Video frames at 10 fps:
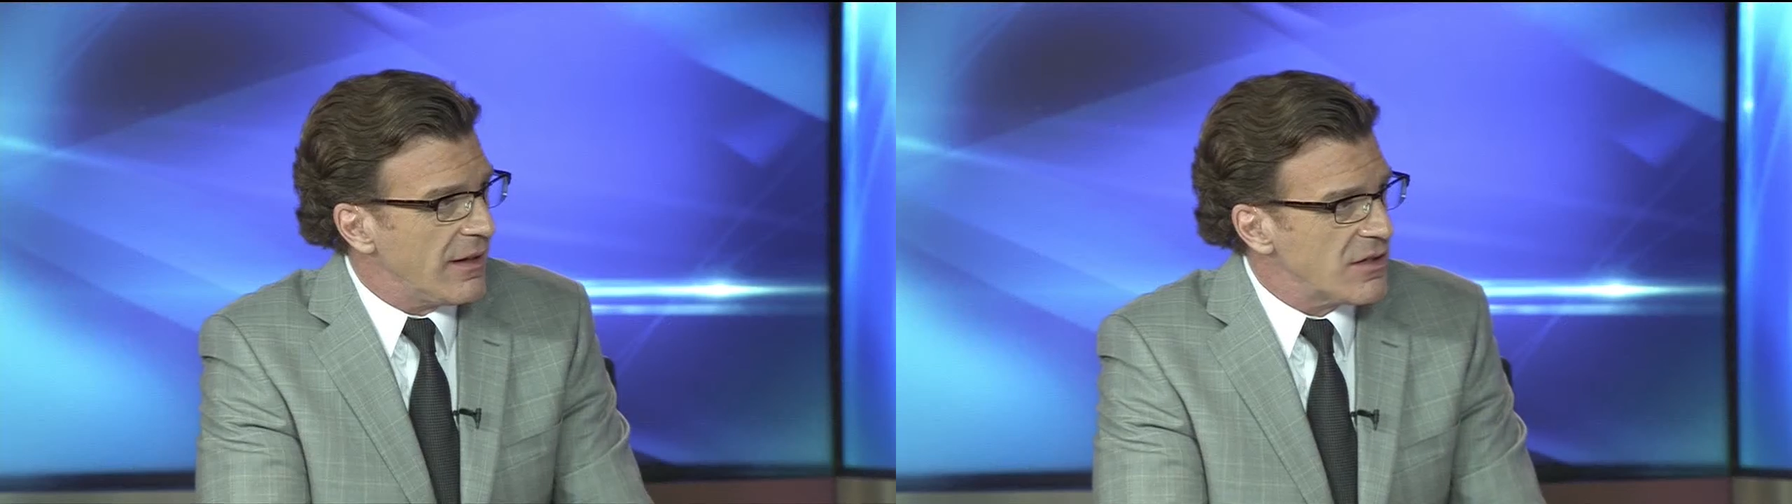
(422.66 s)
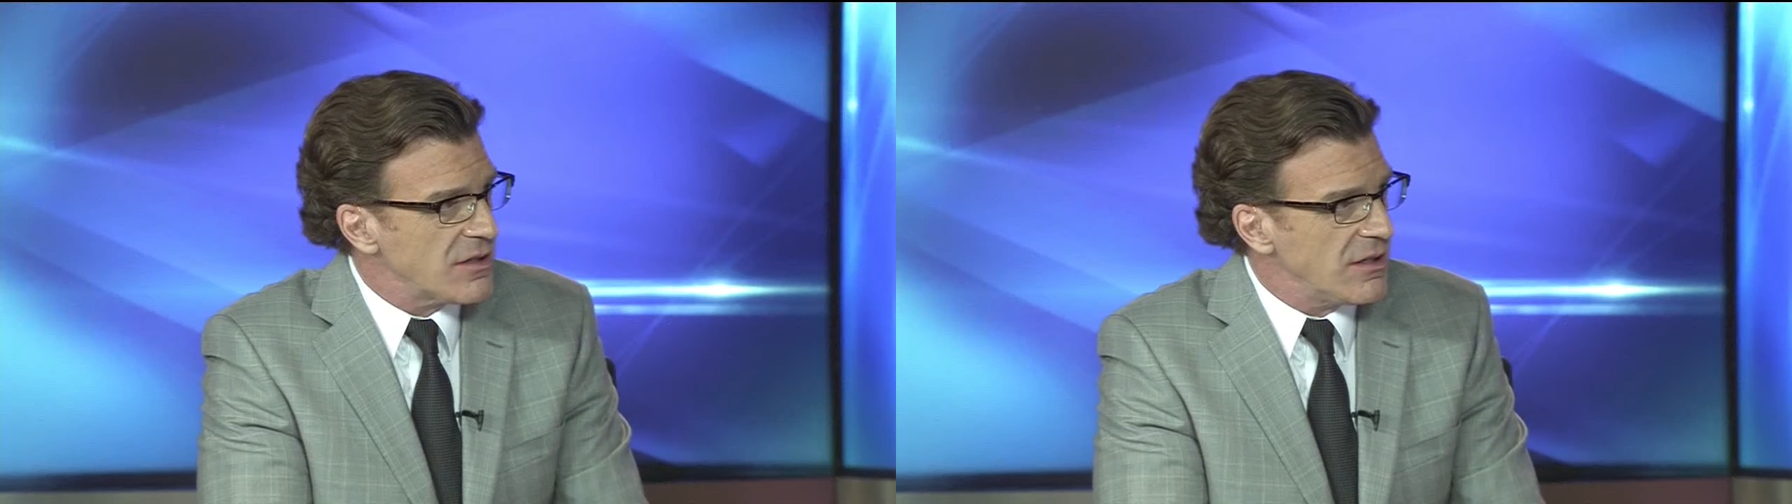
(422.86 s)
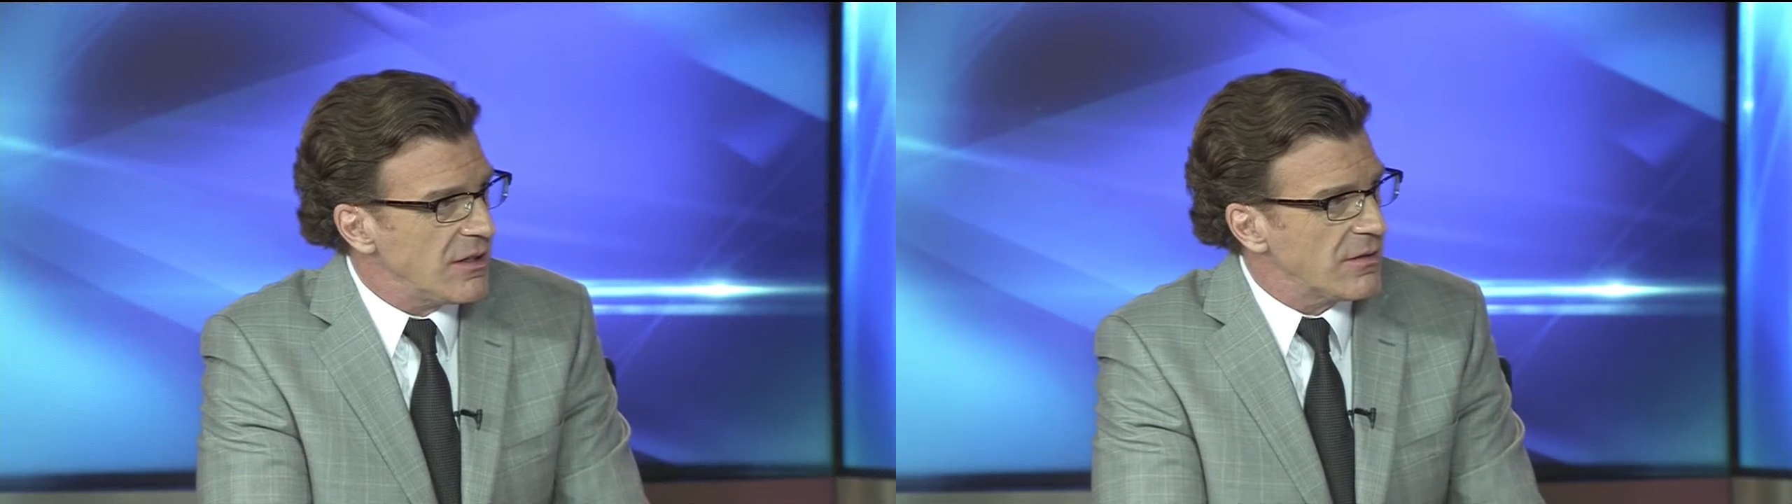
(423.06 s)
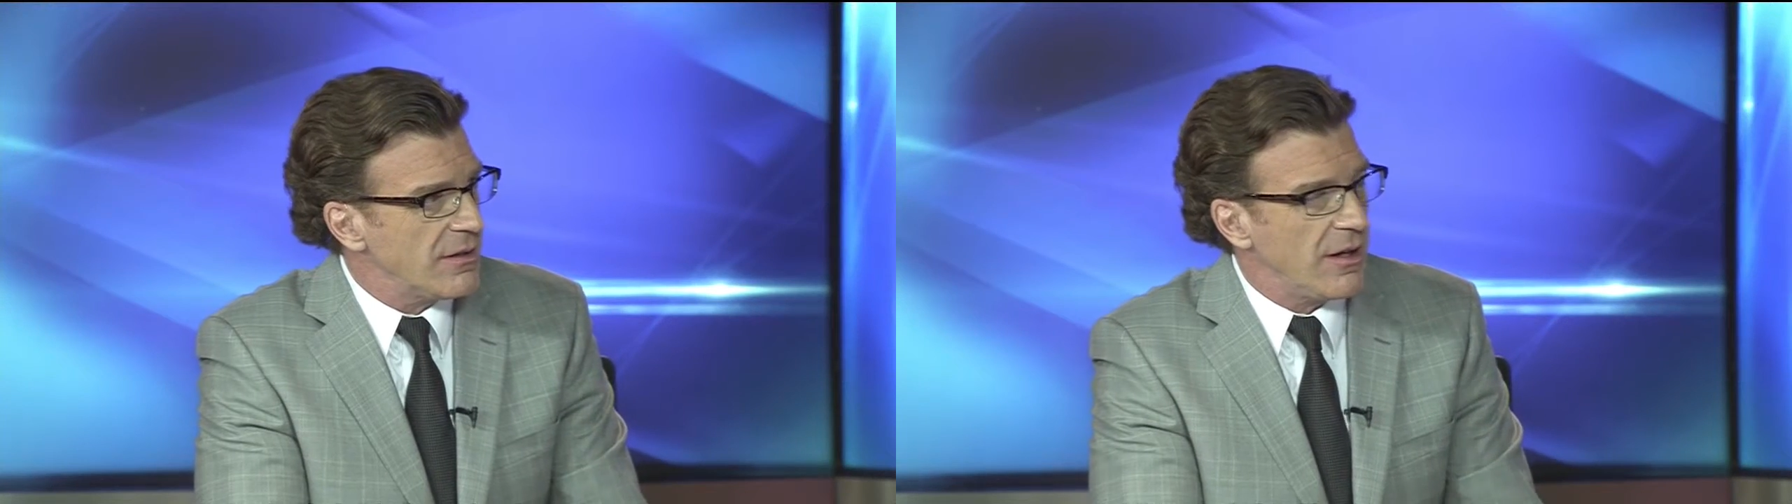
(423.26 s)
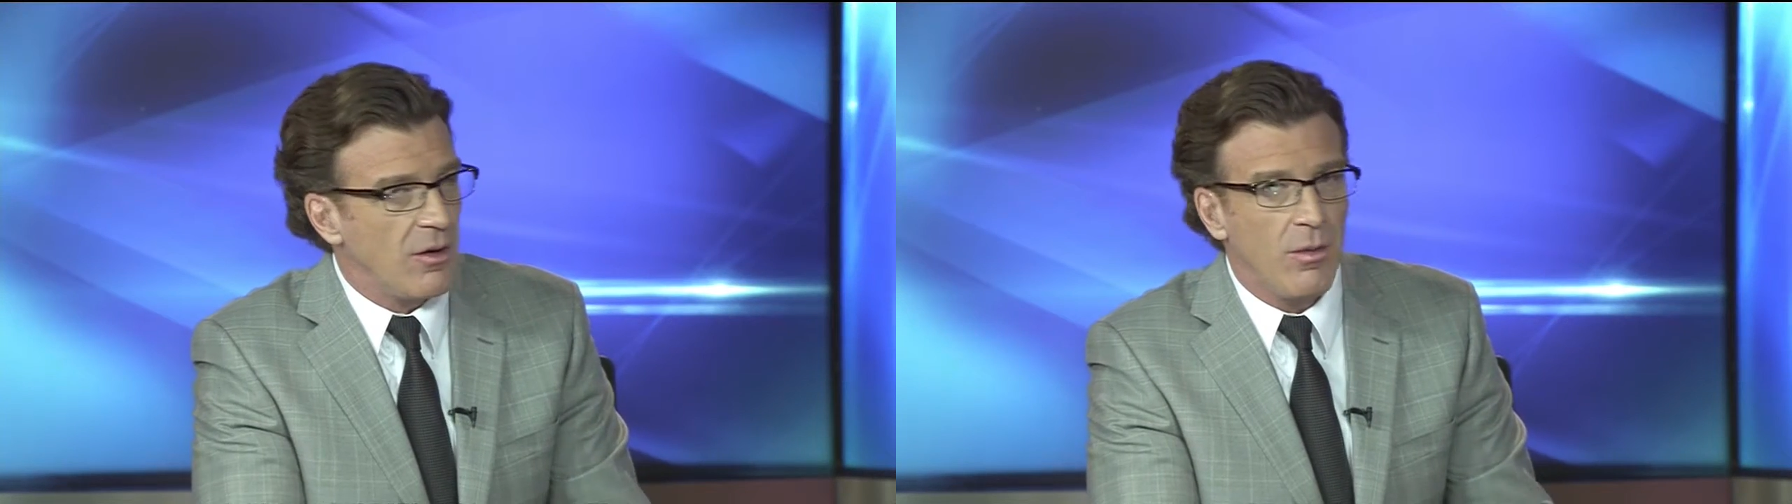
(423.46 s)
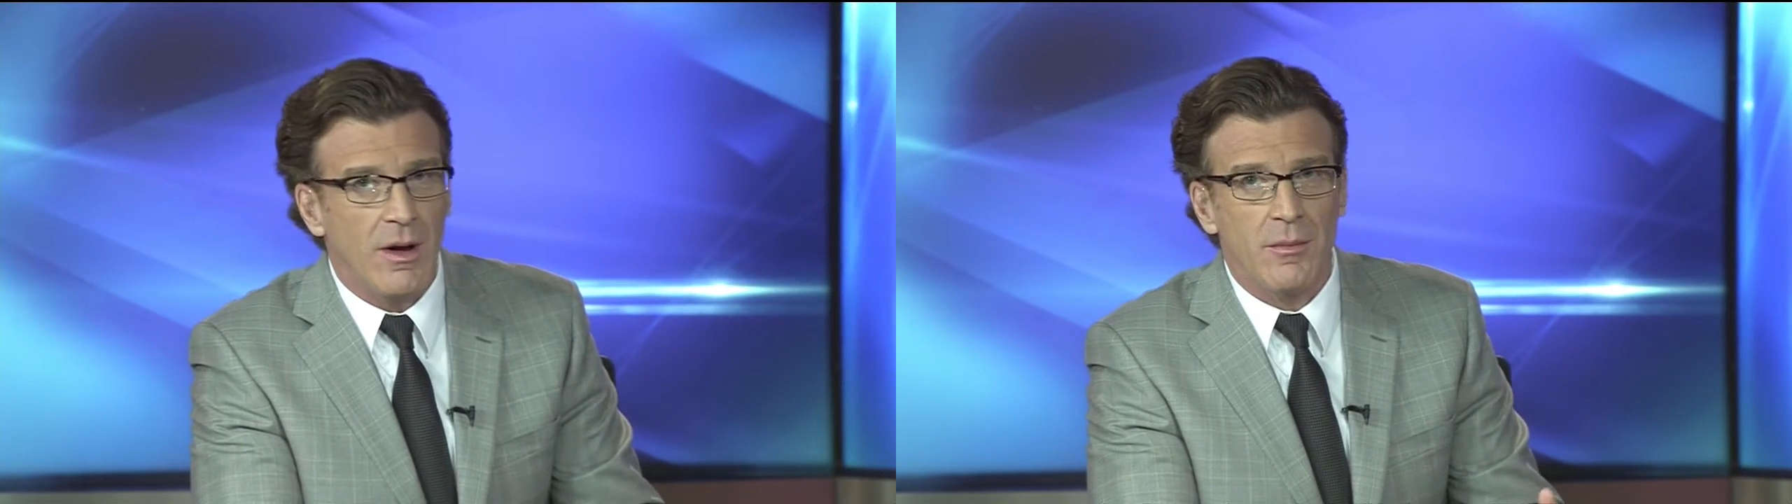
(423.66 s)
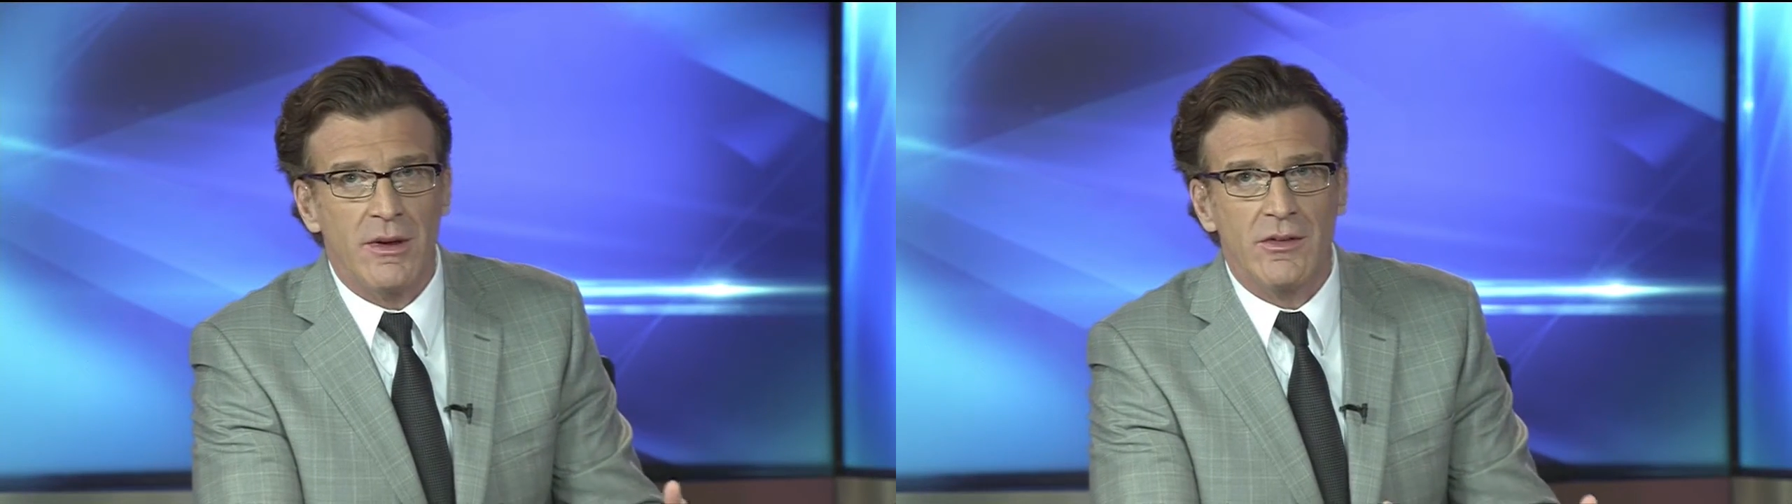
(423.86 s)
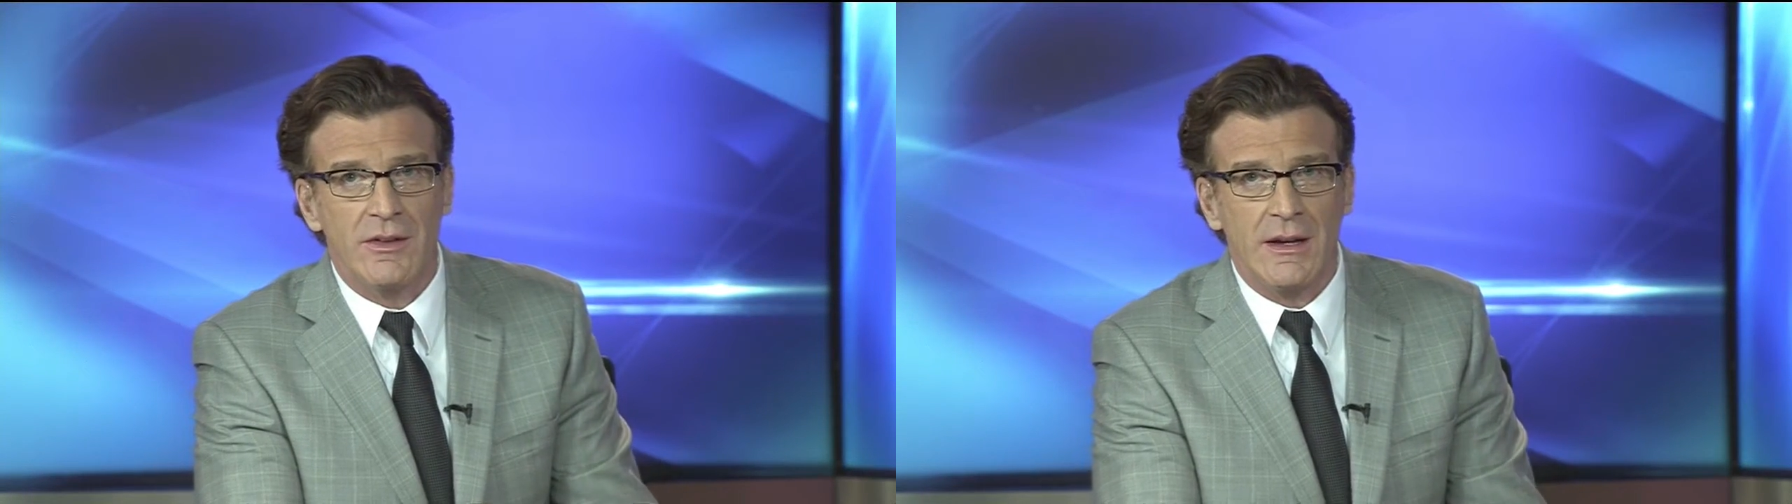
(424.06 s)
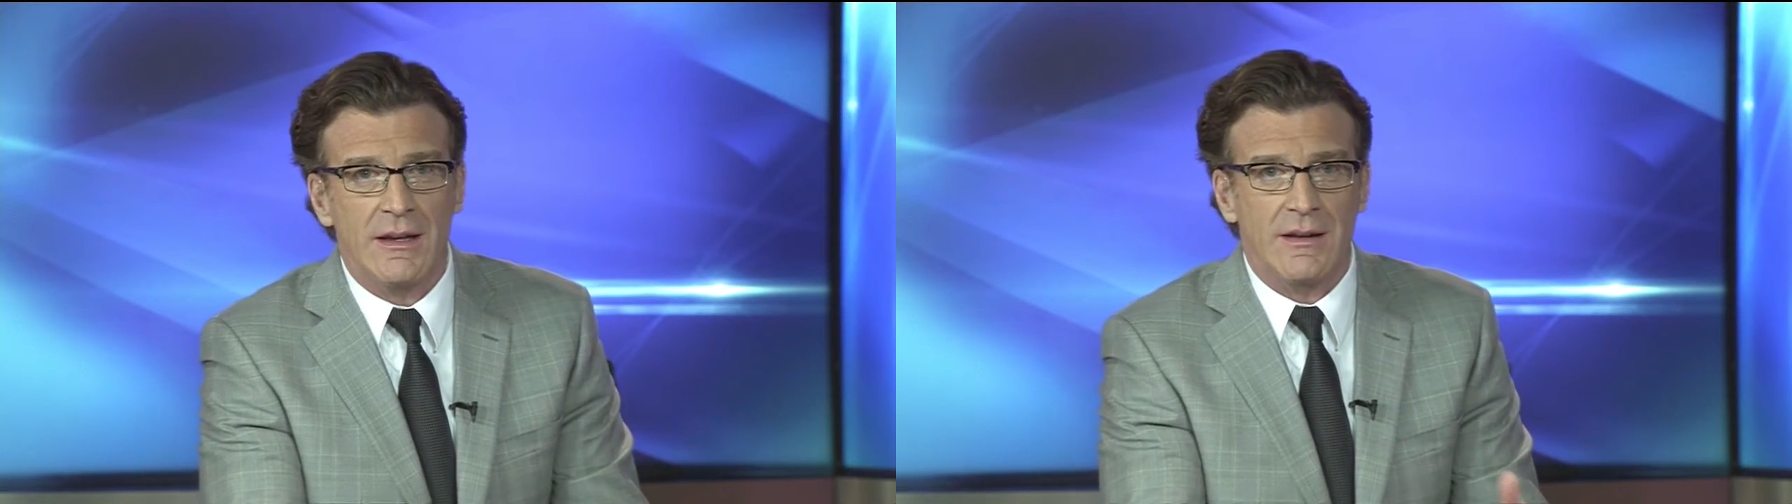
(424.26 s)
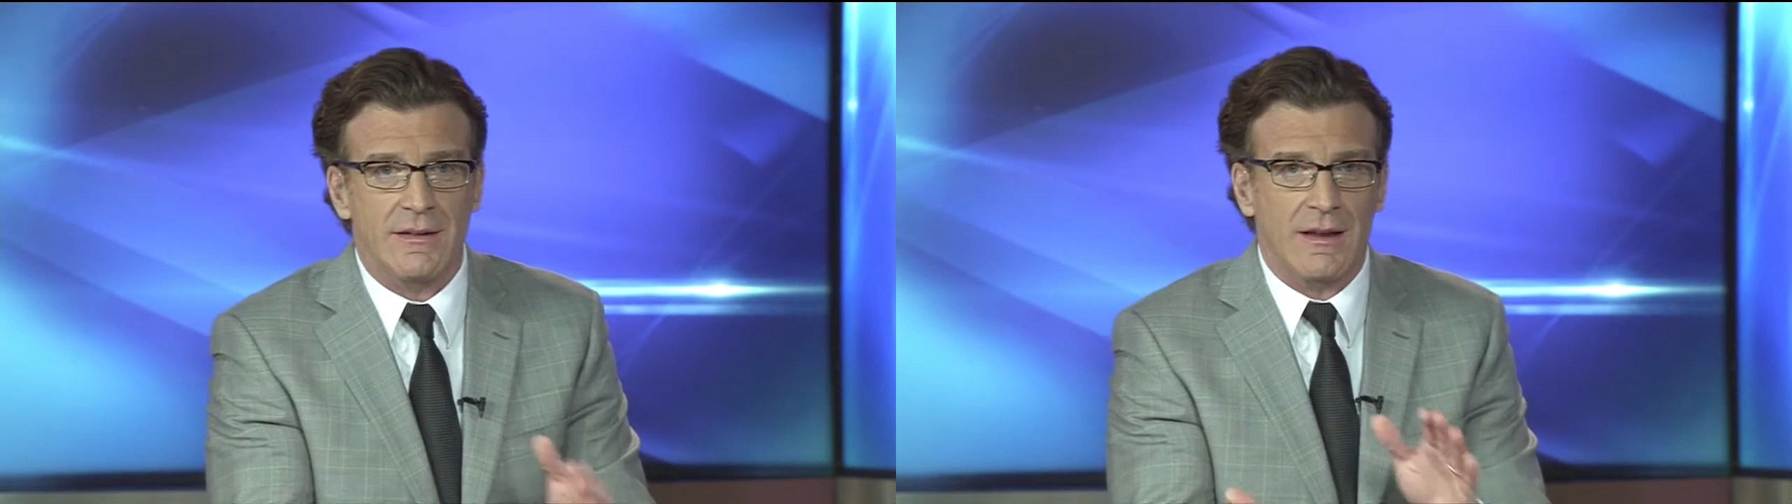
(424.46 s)
election year, they don't want to be
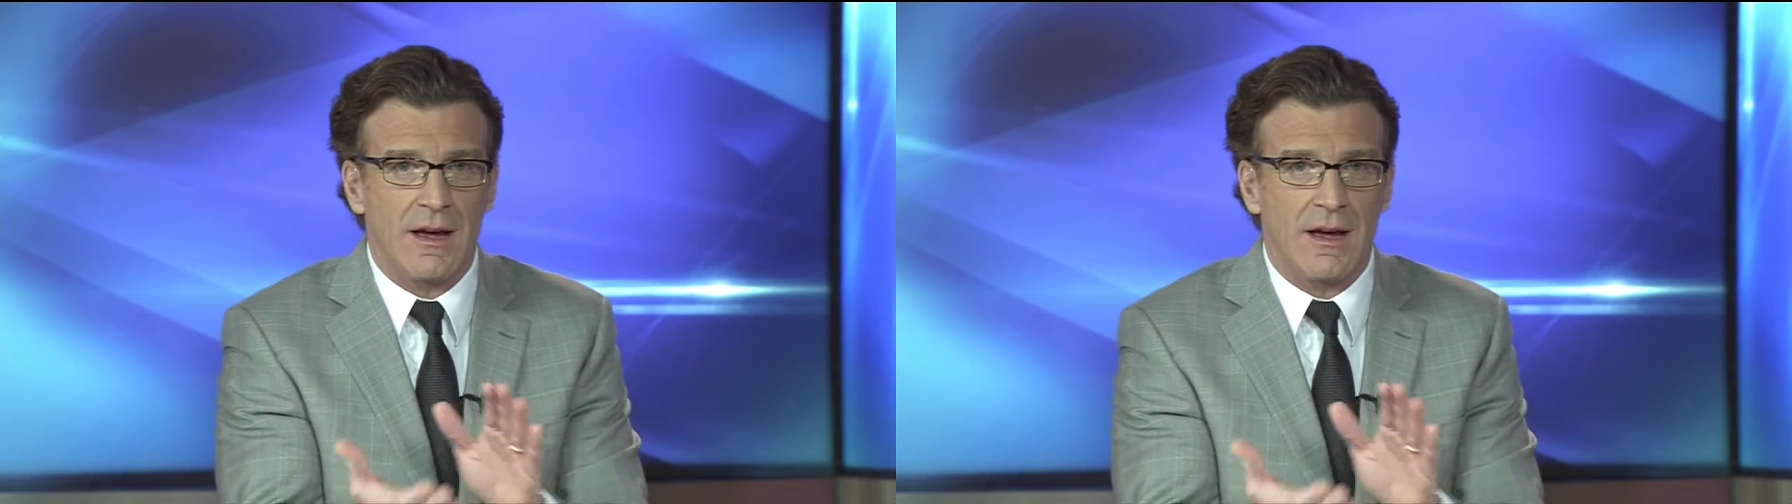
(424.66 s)
seen as the